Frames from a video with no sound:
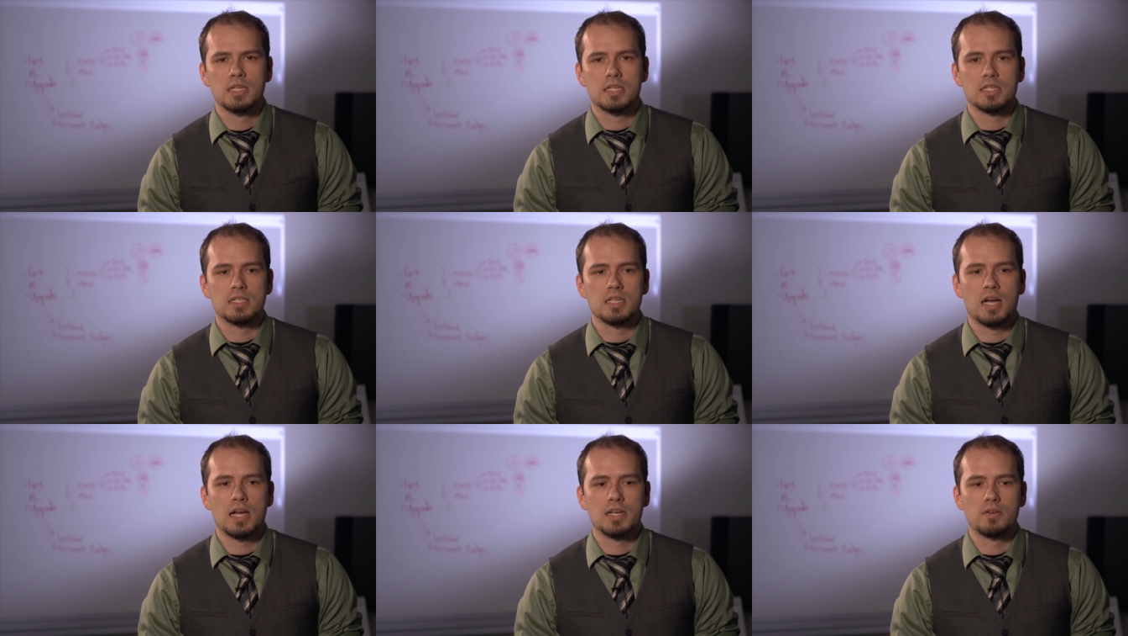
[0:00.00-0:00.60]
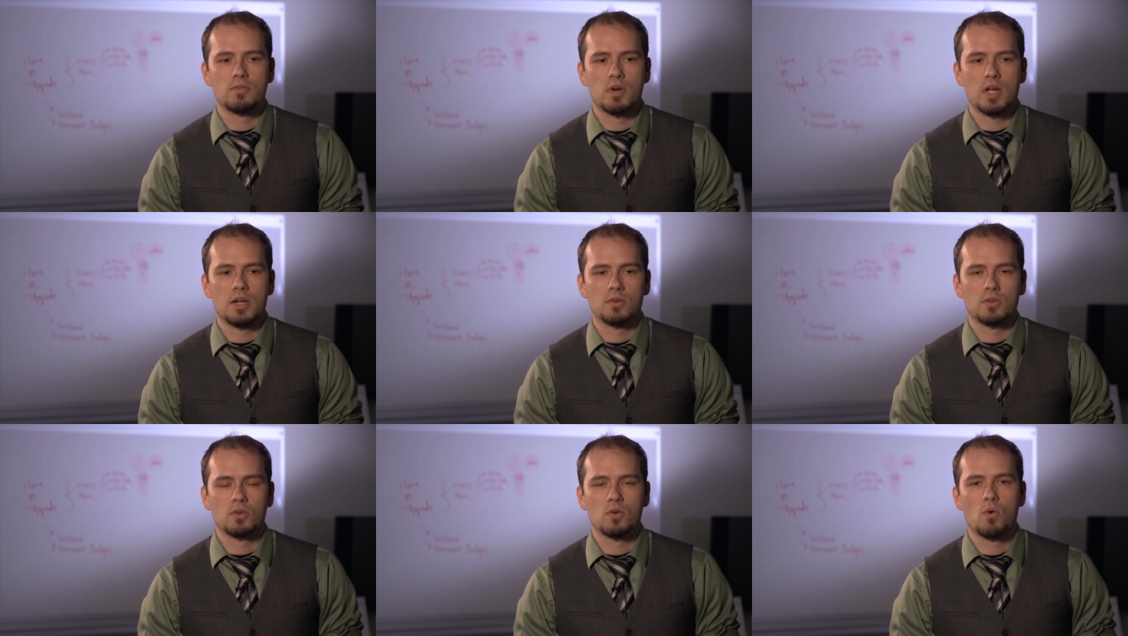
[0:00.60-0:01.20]
designed
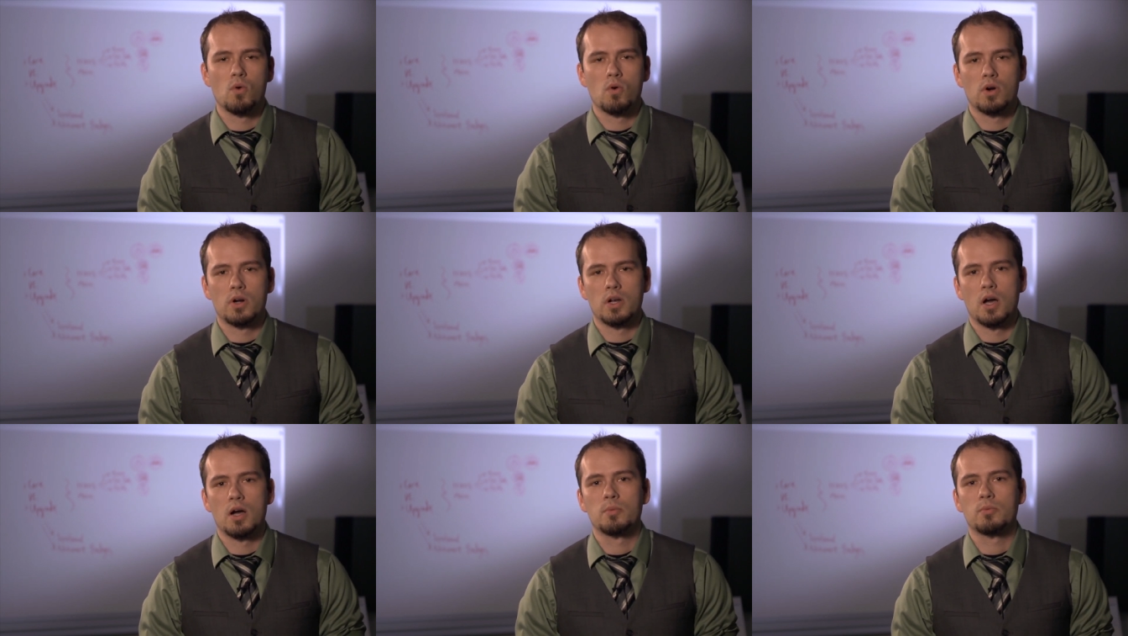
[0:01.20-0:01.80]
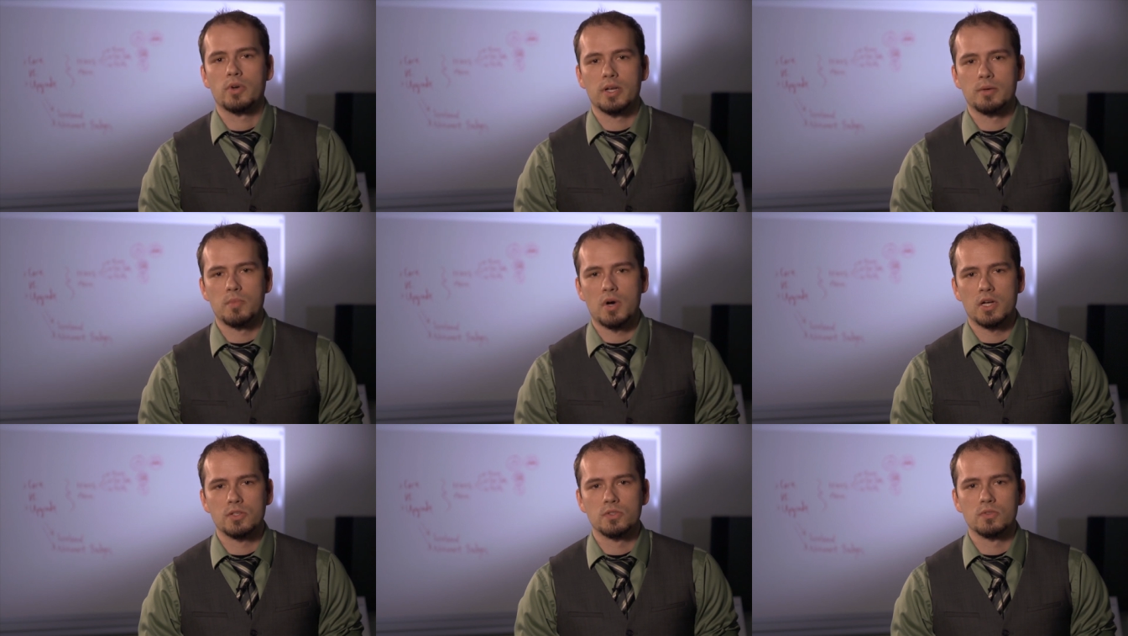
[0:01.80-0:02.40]
around core and upgrade
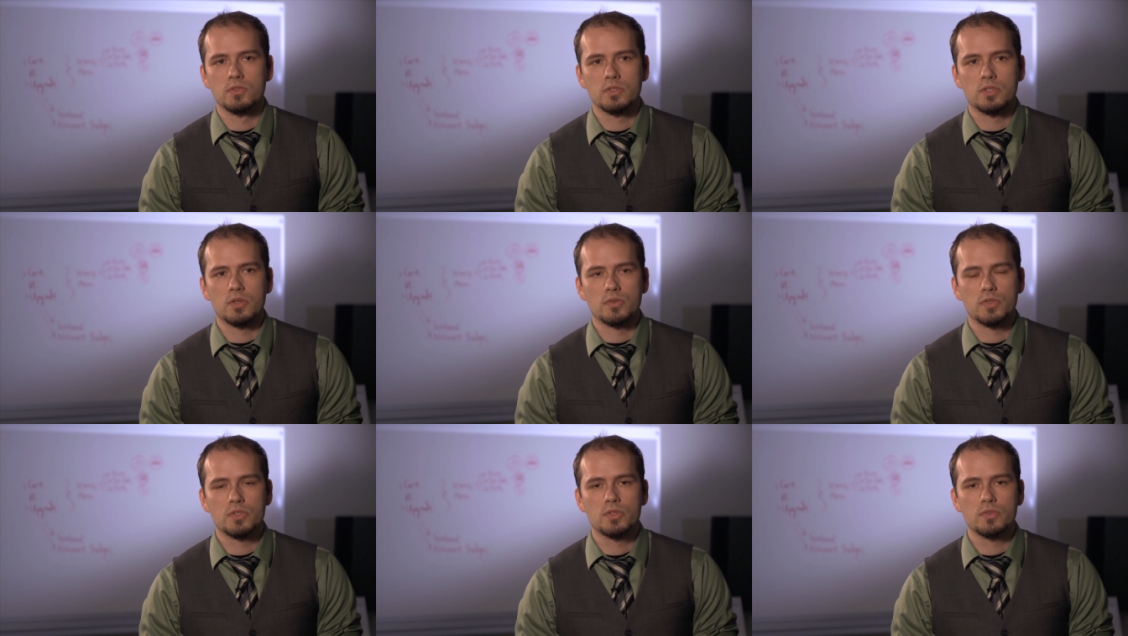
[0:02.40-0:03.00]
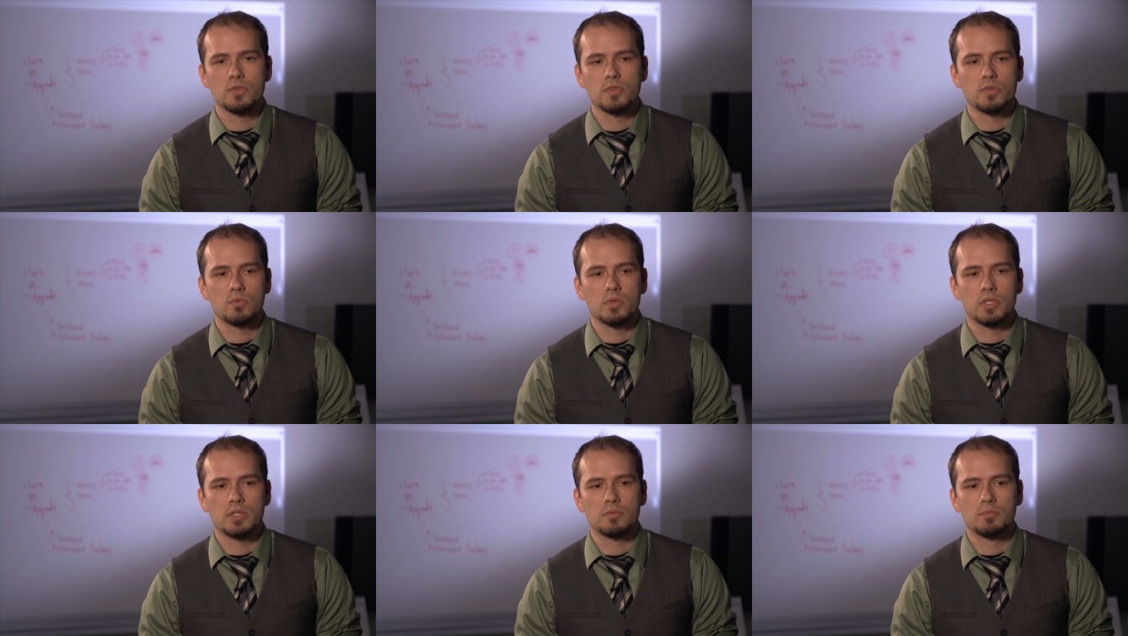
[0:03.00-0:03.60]
modules. So students
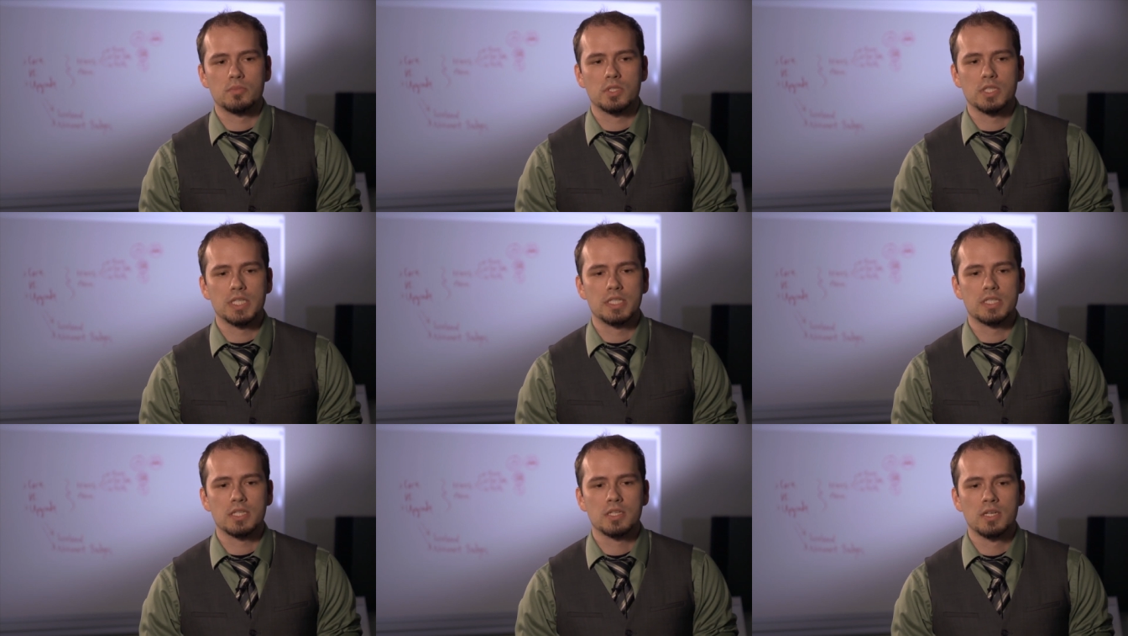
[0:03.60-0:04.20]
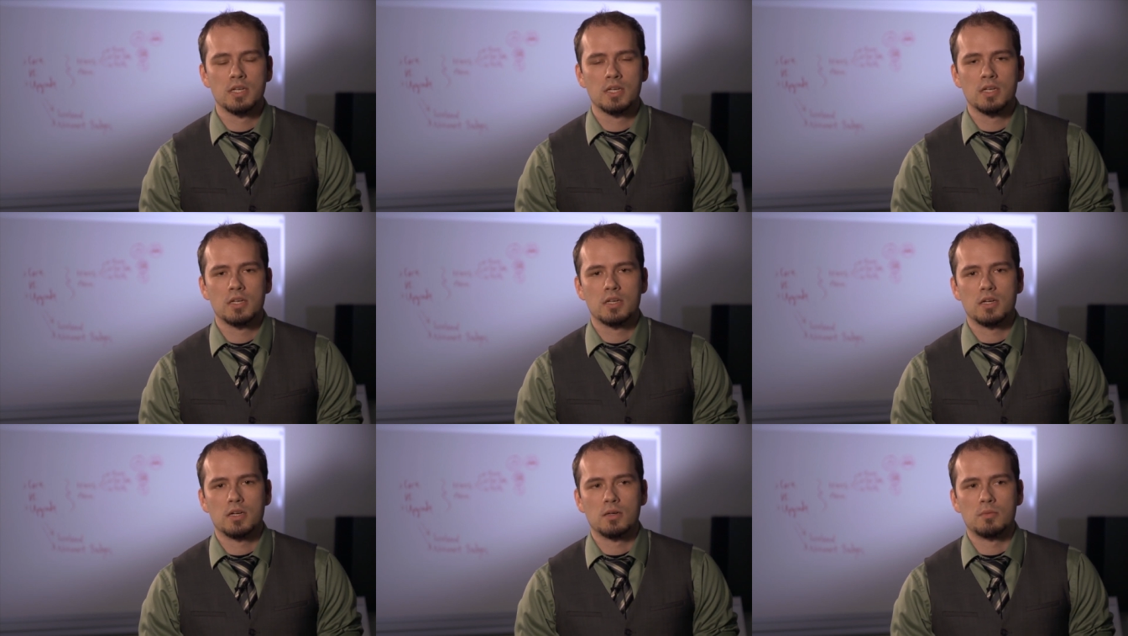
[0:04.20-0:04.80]
would complete
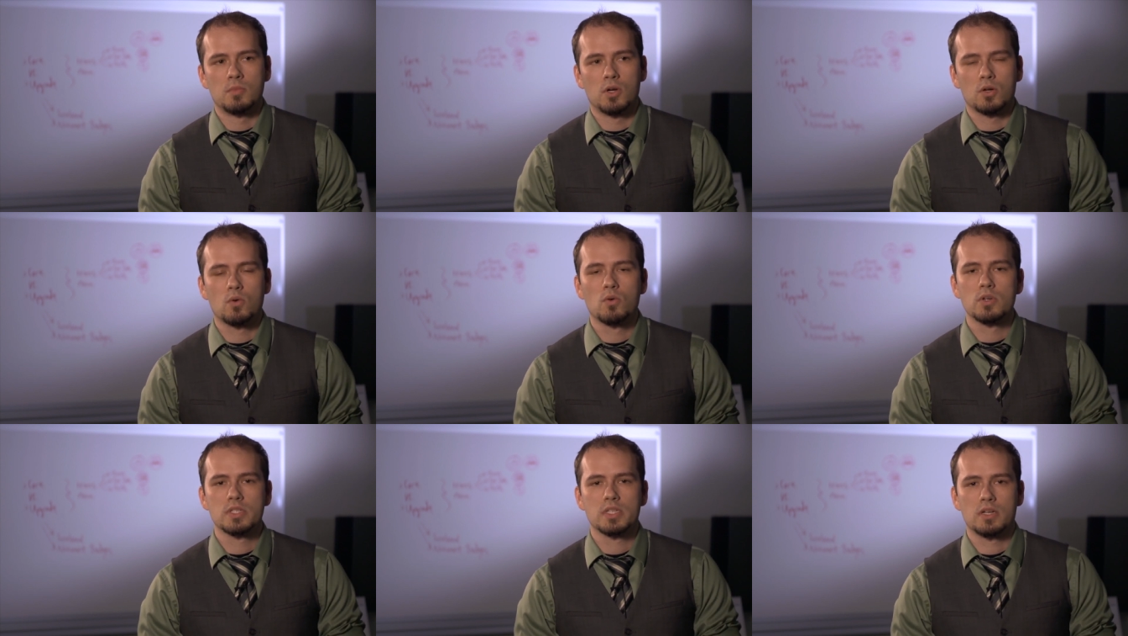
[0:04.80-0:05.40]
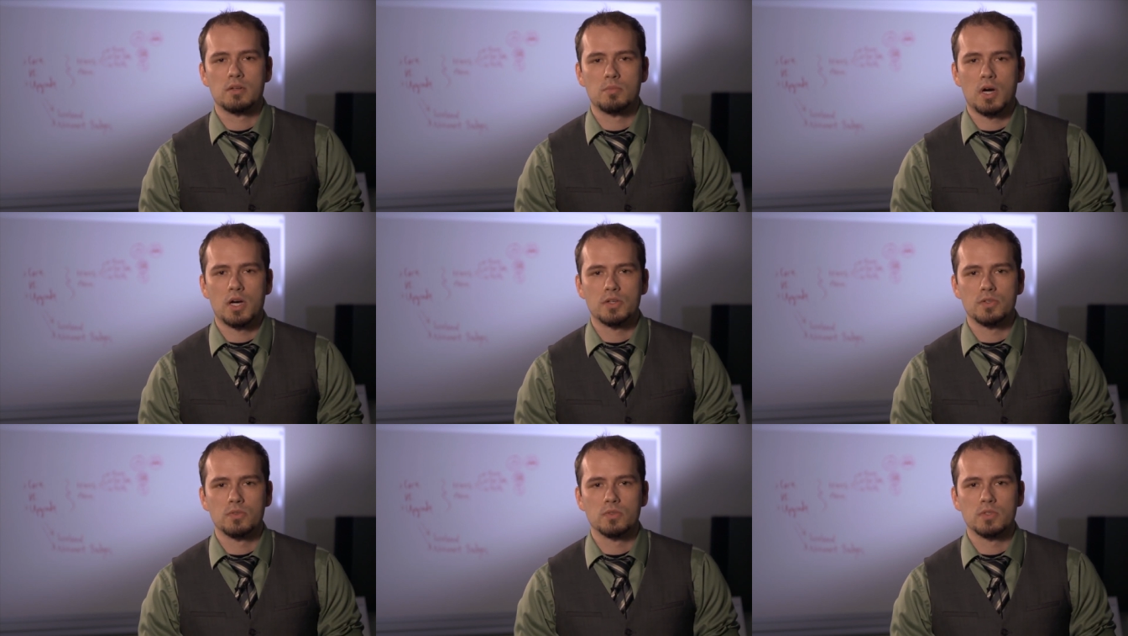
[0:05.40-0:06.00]
um, a core set of
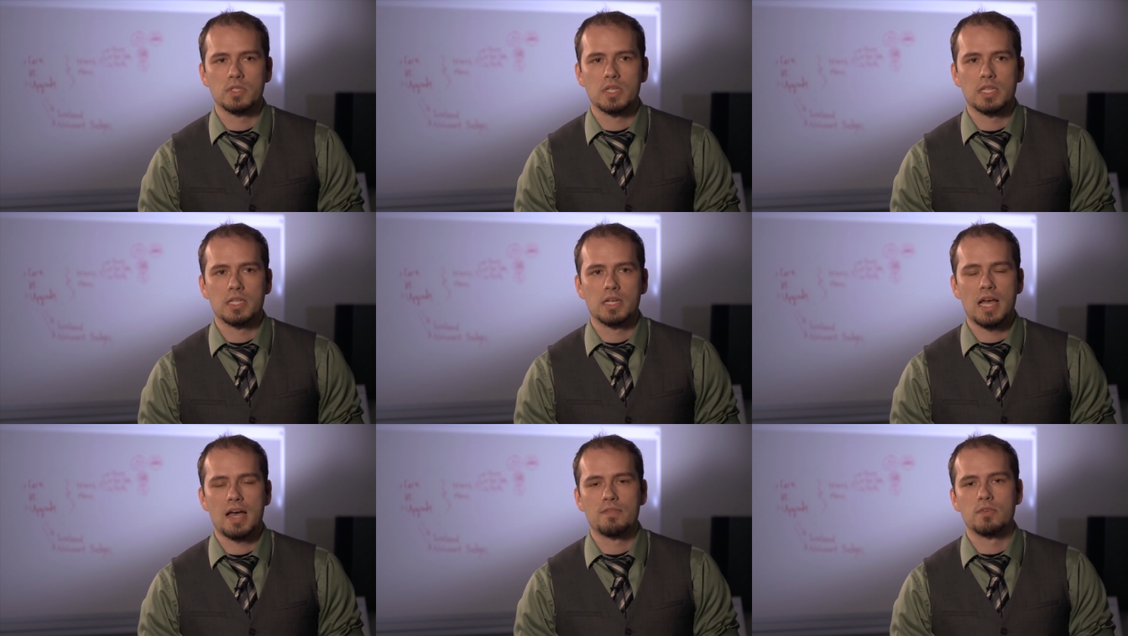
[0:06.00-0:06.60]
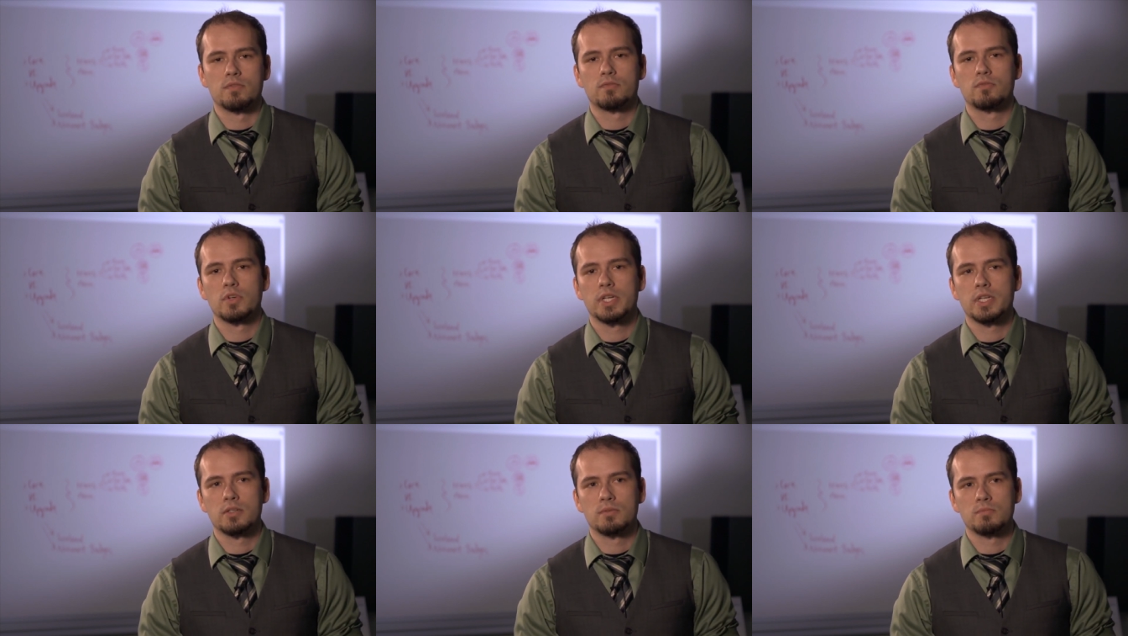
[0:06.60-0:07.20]
modules and then have the
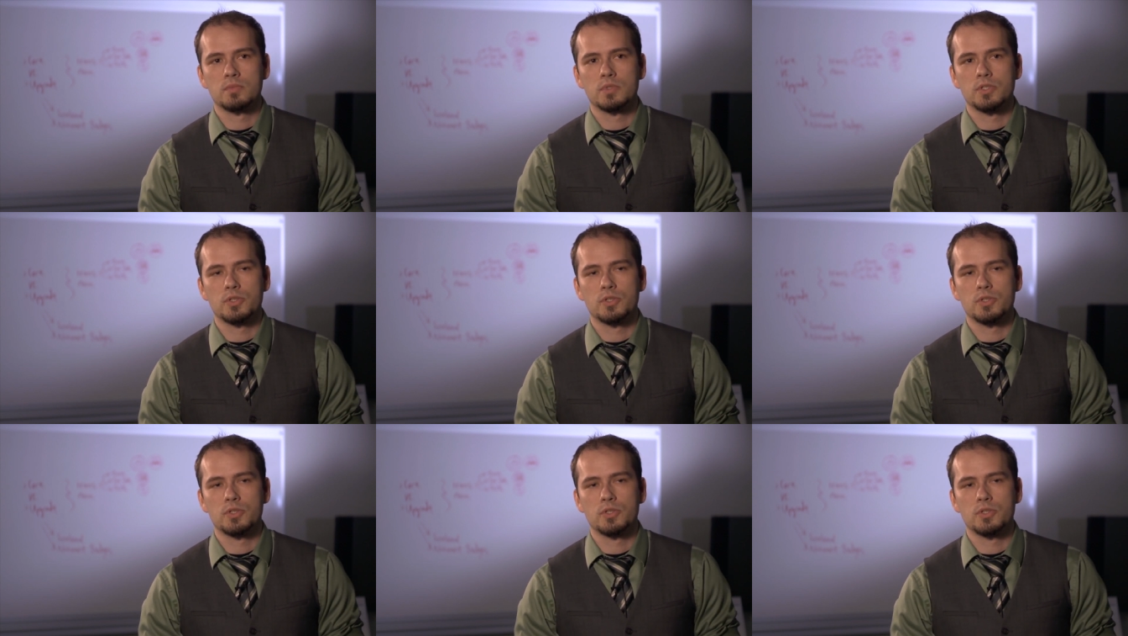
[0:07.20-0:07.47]
freedom